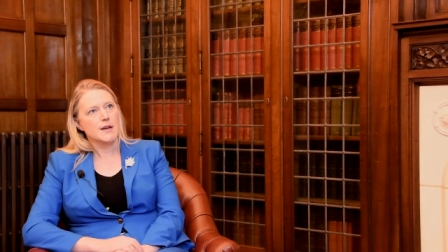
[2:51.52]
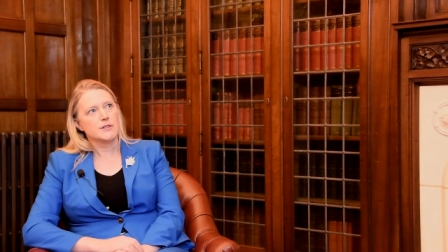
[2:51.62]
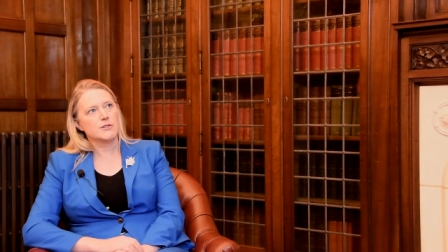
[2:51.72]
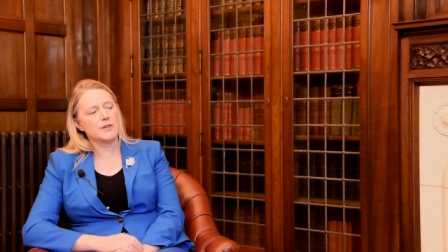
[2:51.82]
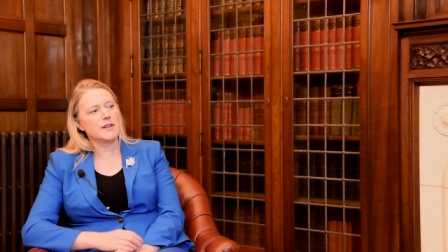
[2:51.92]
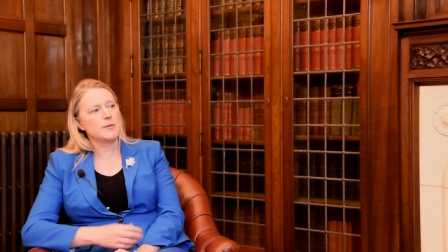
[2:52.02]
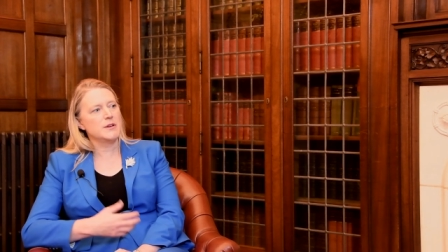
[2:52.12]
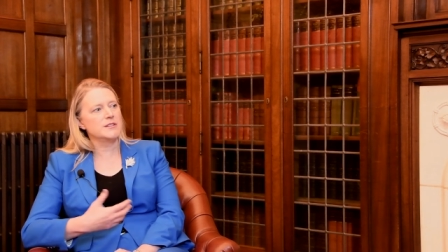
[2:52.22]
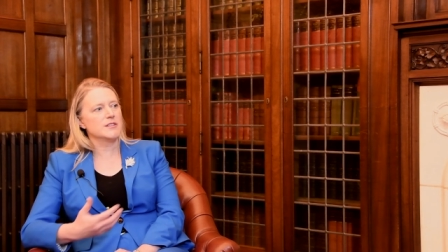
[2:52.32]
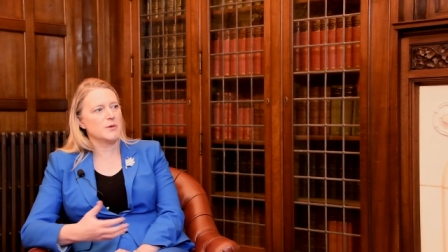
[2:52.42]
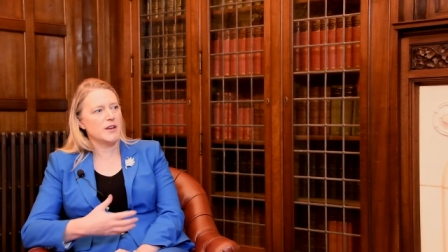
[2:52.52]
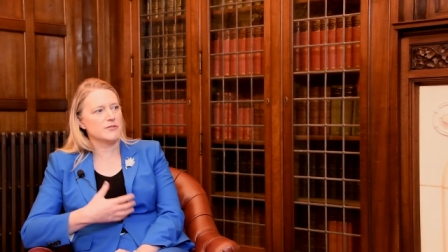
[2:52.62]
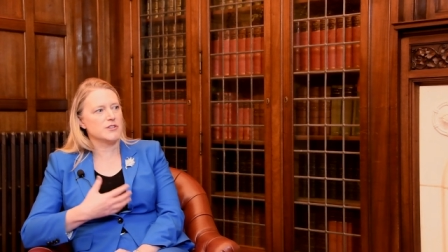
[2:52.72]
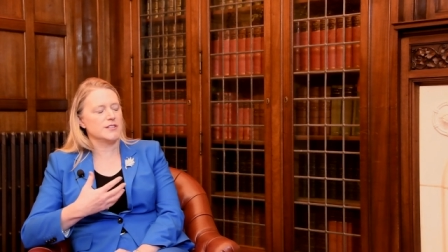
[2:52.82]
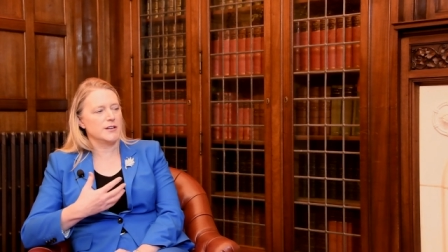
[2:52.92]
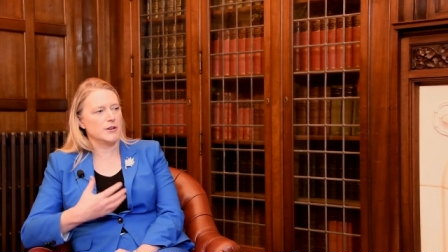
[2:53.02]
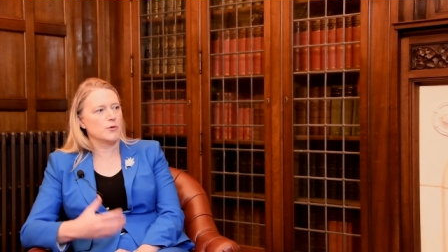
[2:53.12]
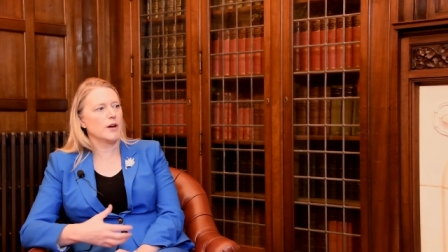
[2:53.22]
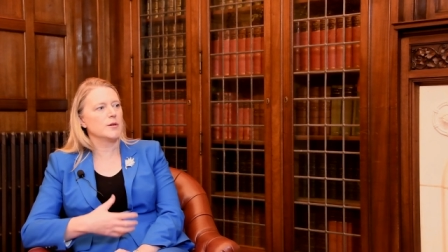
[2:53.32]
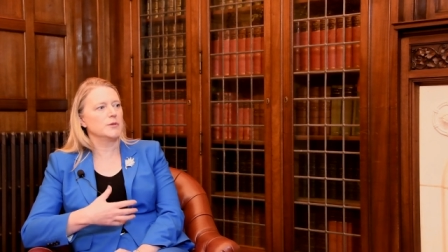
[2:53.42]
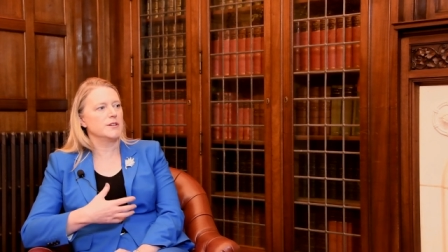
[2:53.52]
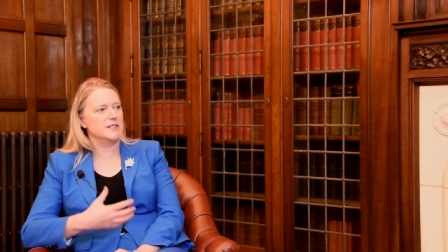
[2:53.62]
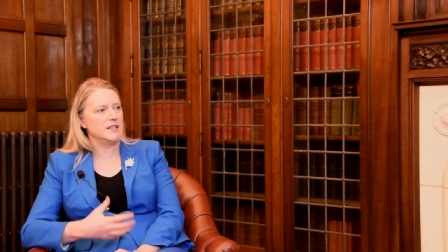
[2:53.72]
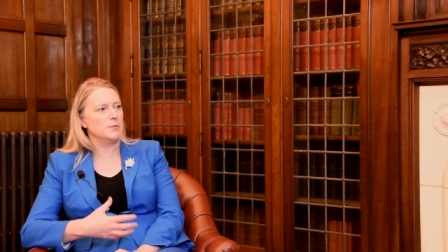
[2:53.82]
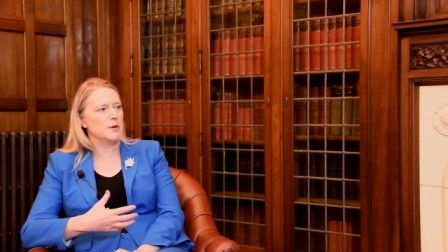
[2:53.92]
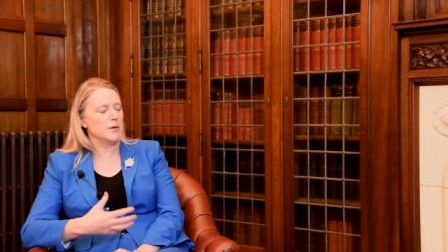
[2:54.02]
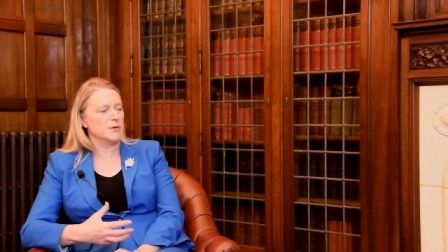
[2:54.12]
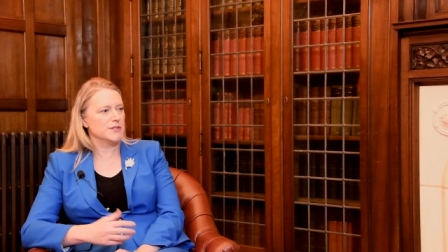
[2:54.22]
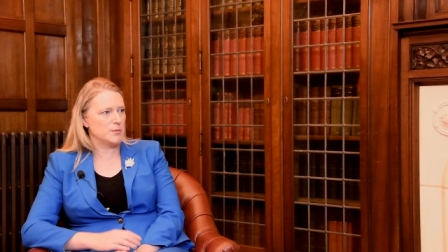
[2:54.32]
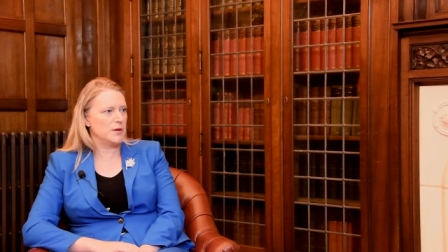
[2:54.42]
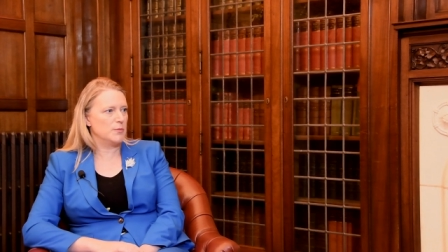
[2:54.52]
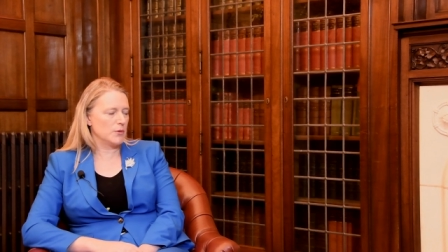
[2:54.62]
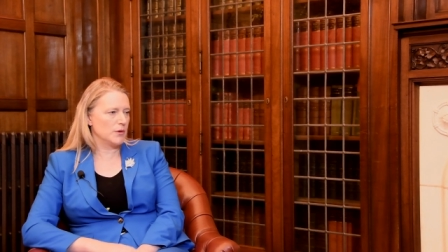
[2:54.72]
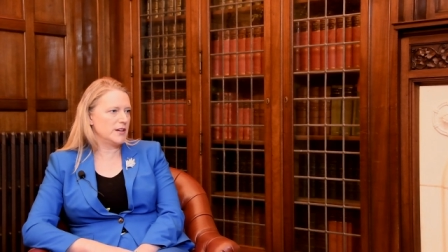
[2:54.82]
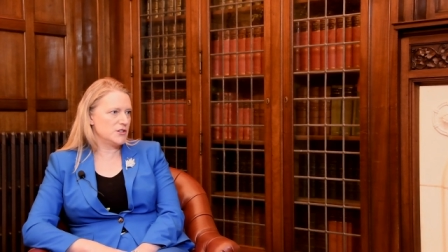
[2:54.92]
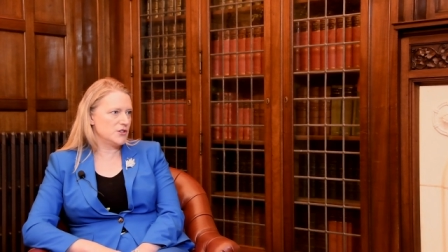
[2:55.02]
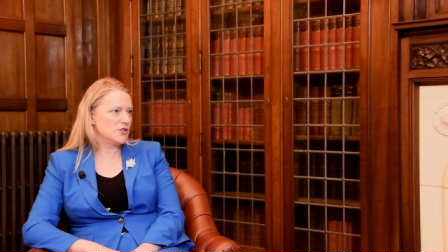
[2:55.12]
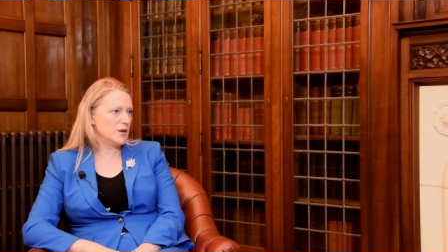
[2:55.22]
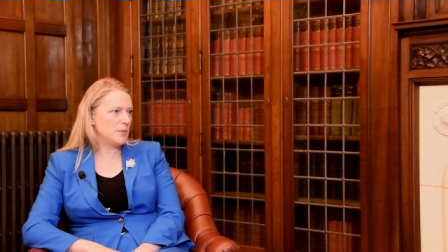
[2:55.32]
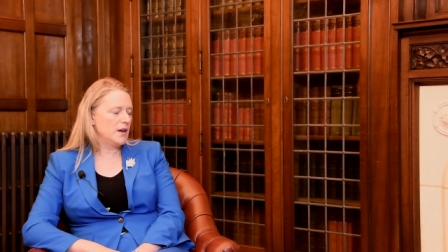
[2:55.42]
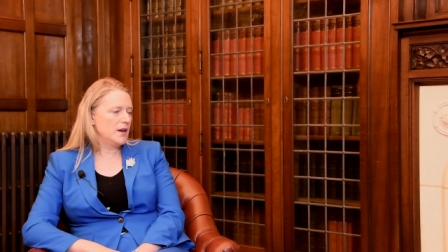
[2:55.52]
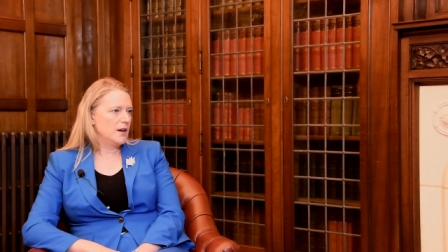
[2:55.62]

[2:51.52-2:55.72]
So what that means is we have just an incredibly deep people-to-people relationship.